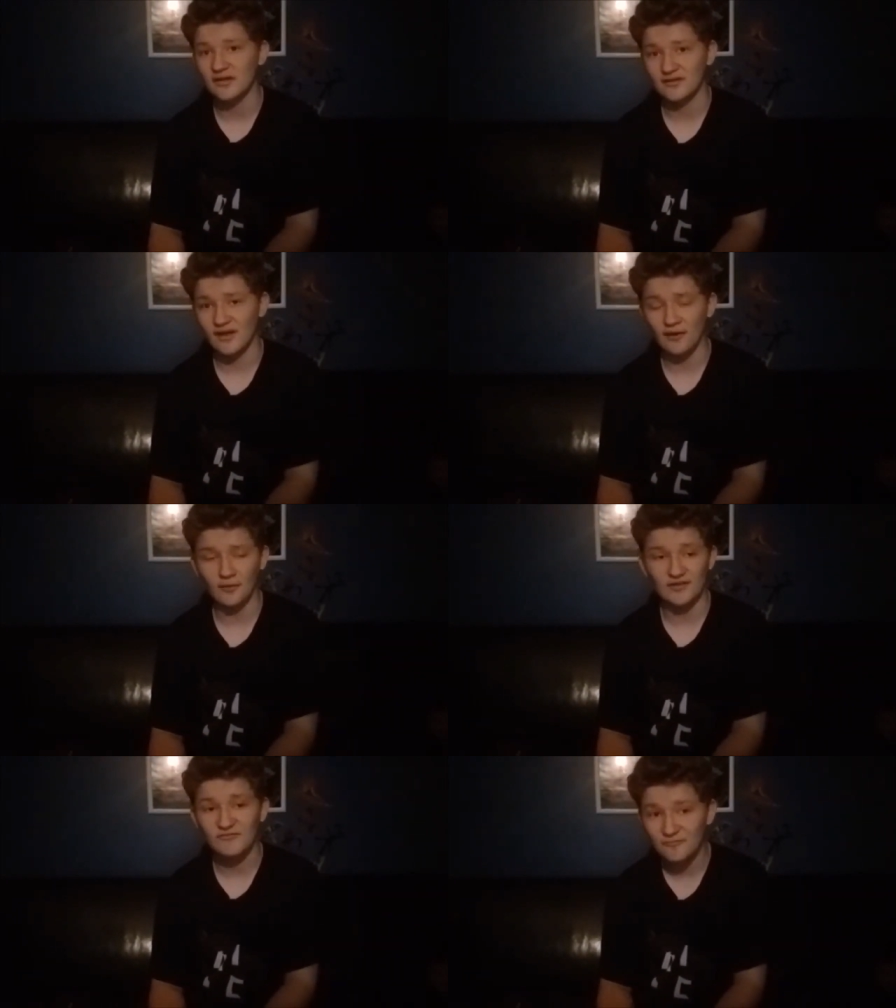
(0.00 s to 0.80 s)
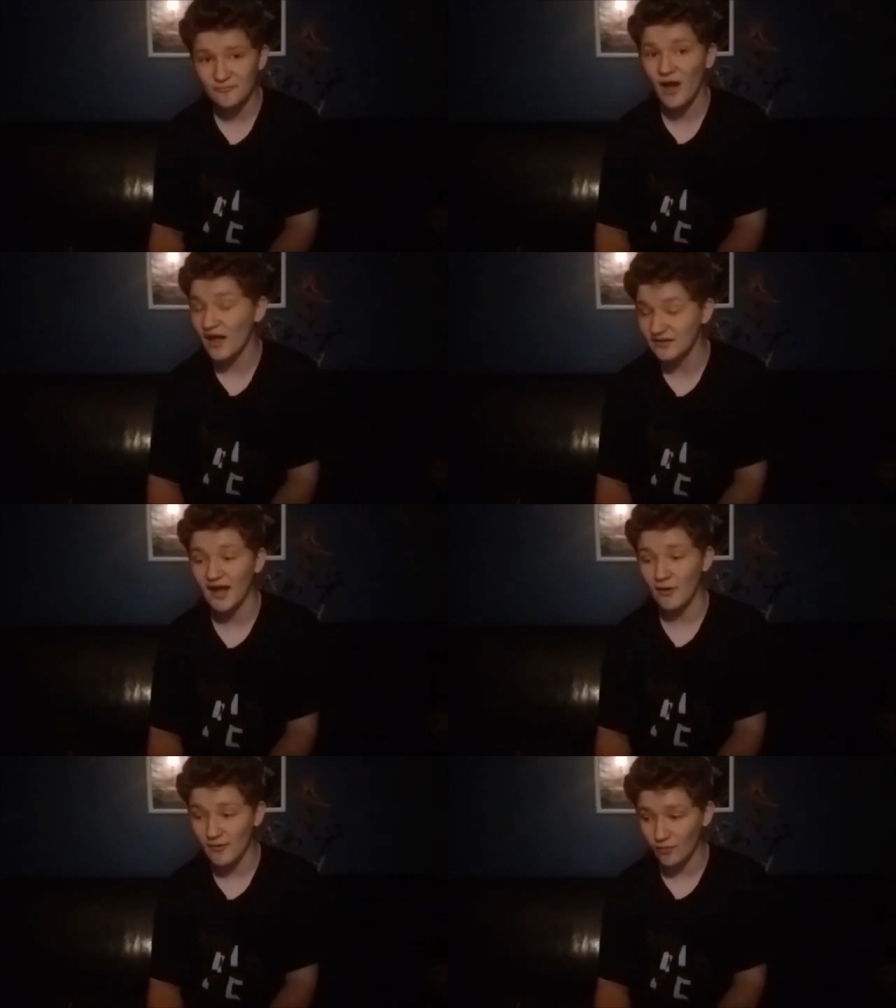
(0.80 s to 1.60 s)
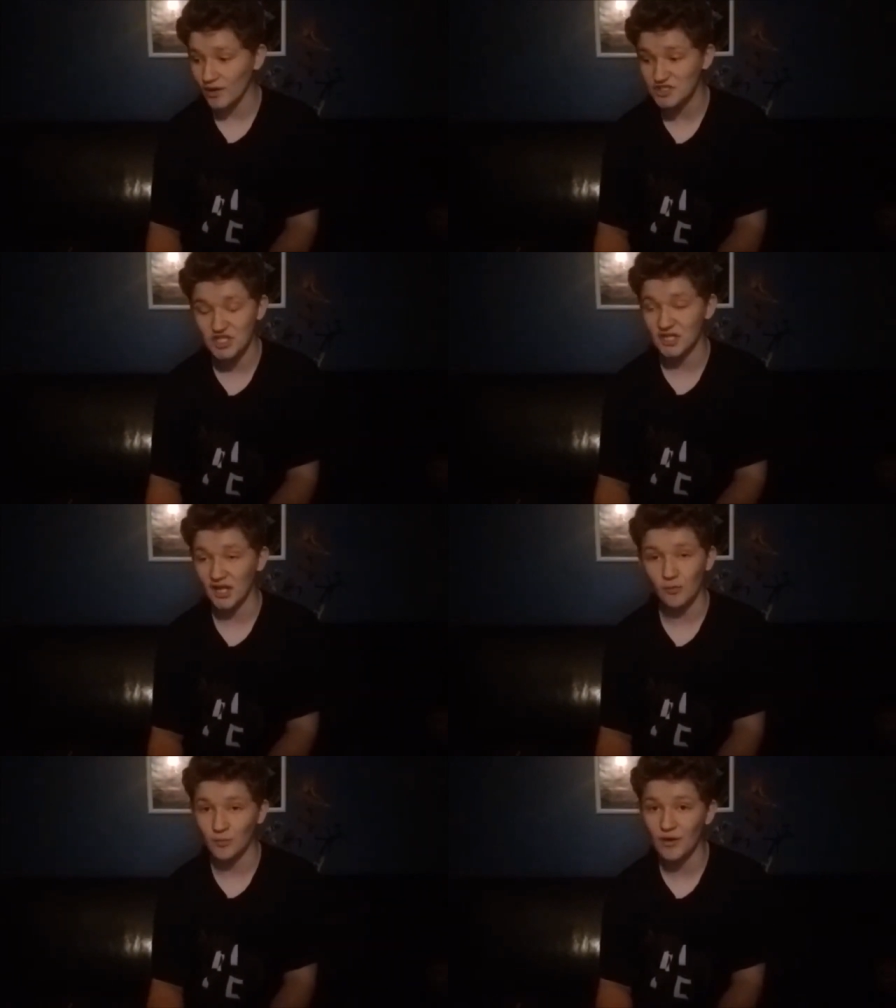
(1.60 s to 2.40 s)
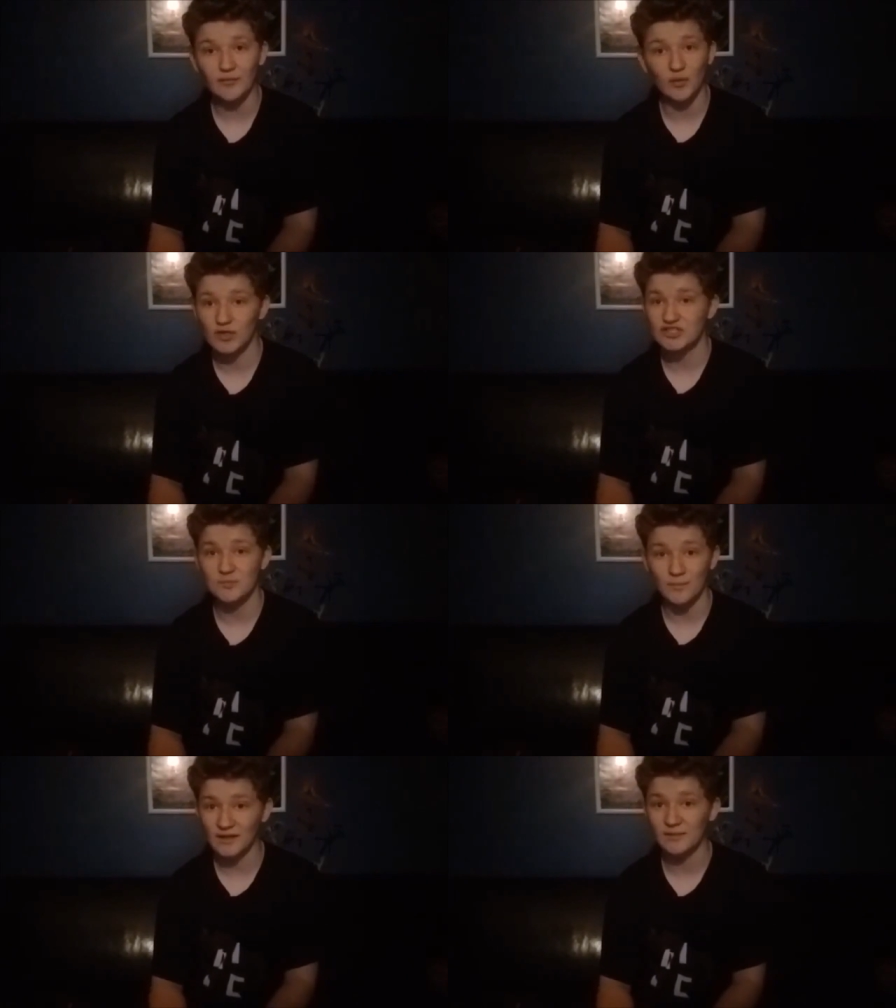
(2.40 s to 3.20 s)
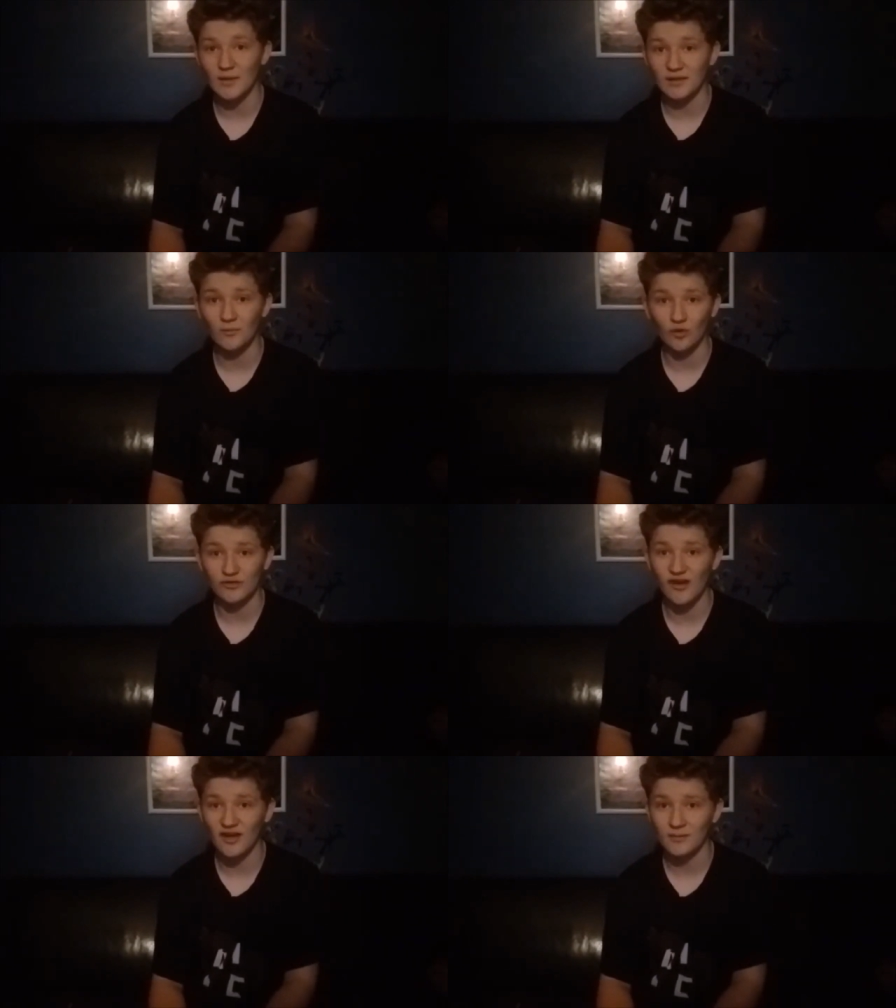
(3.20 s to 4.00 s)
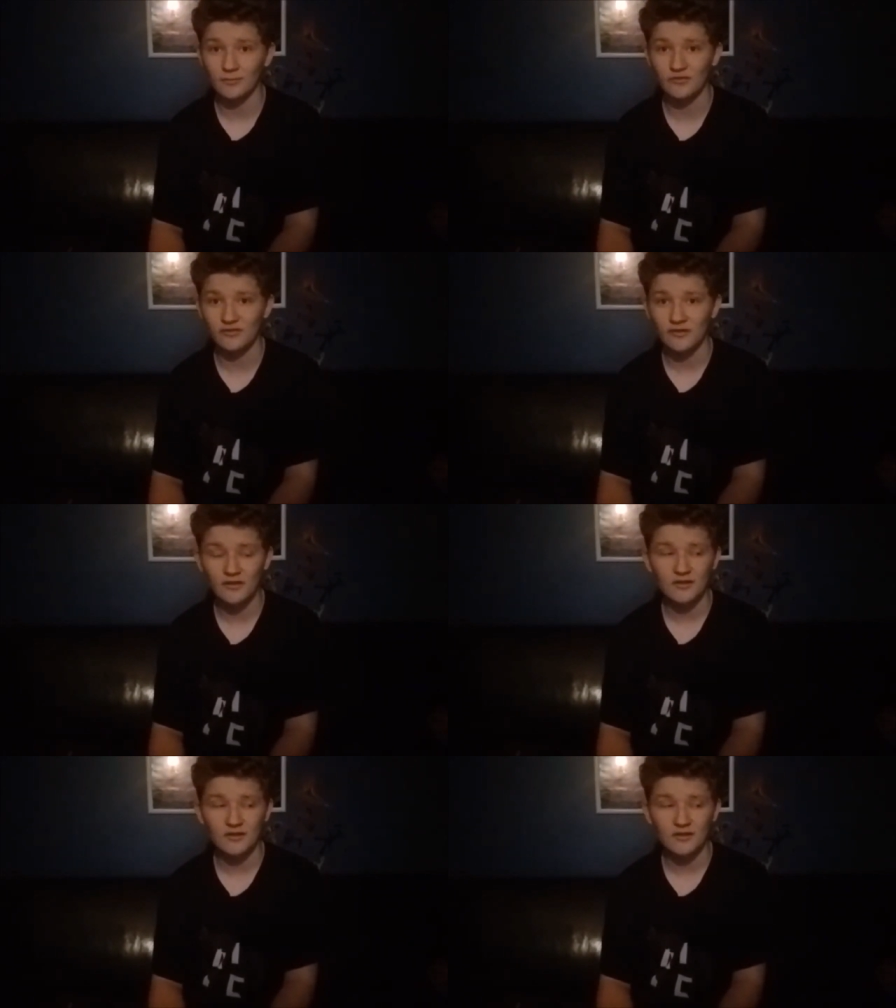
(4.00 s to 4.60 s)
And now, I, and now I've watched it, and I will probably watch it many, many more times.